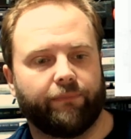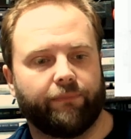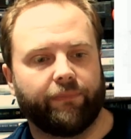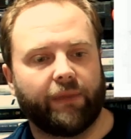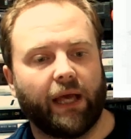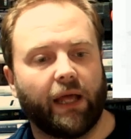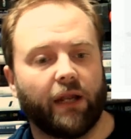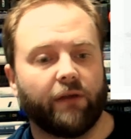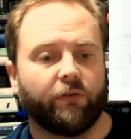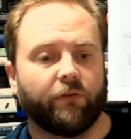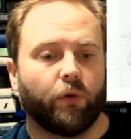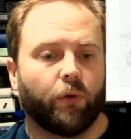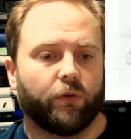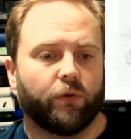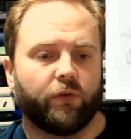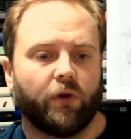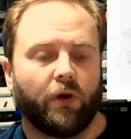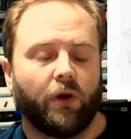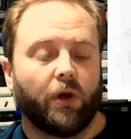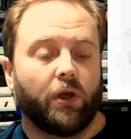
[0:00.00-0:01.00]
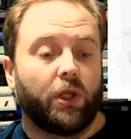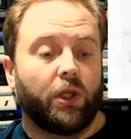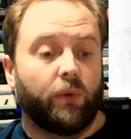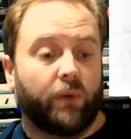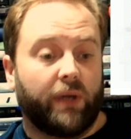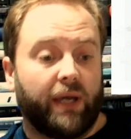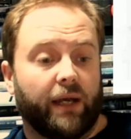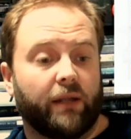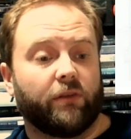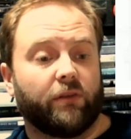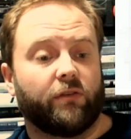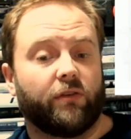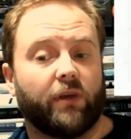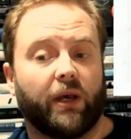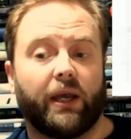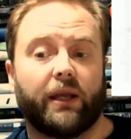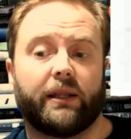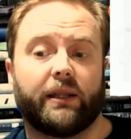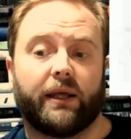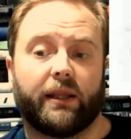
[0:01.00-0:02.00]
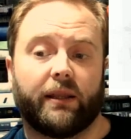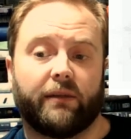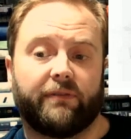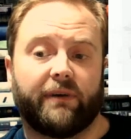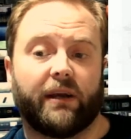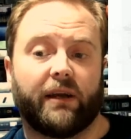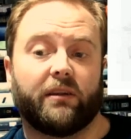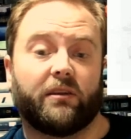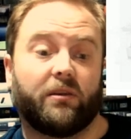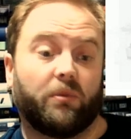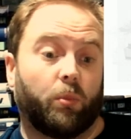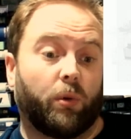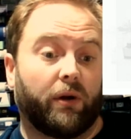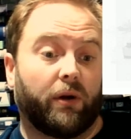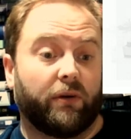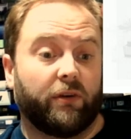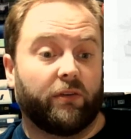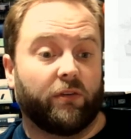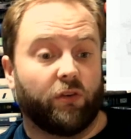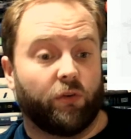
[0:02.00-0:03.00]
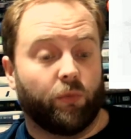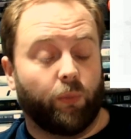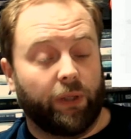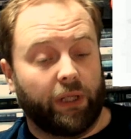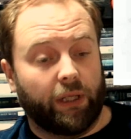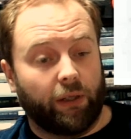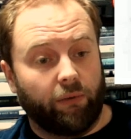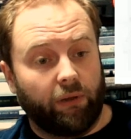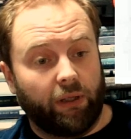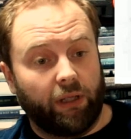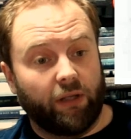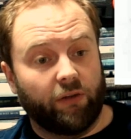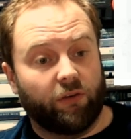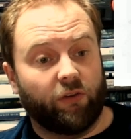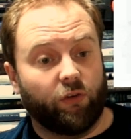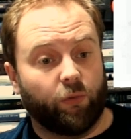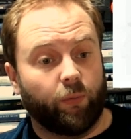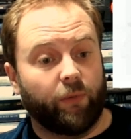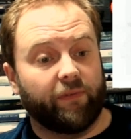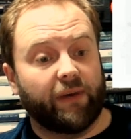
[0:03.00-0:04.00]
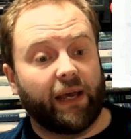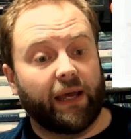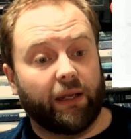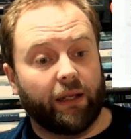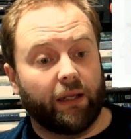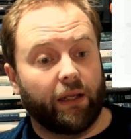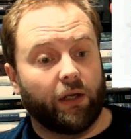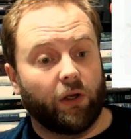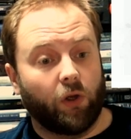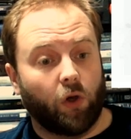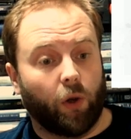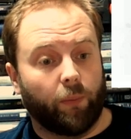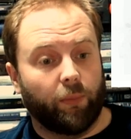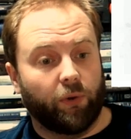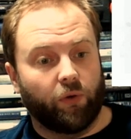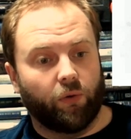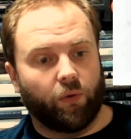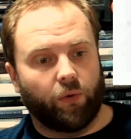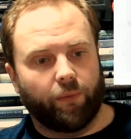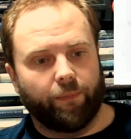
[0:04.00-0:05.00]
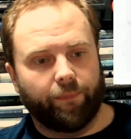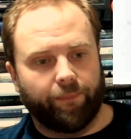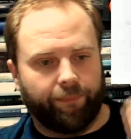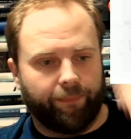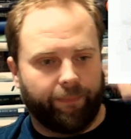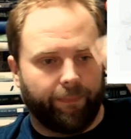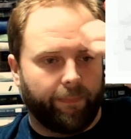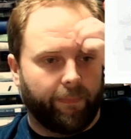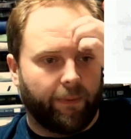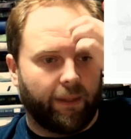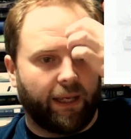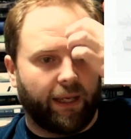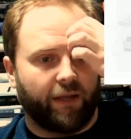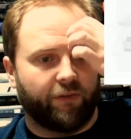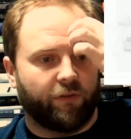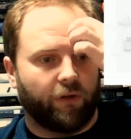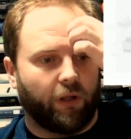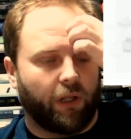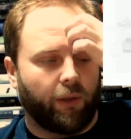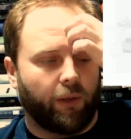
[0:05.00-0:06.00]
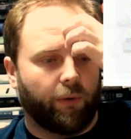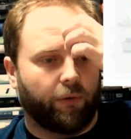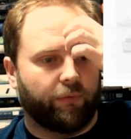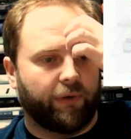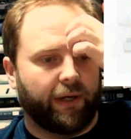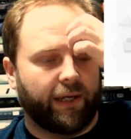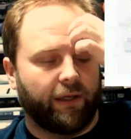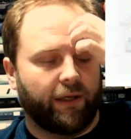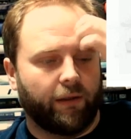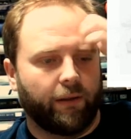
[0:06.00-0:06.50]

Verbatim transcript: And of course, you can say that the fact, one of the reasons we don't need this is we've added in Commodore as the lower rank.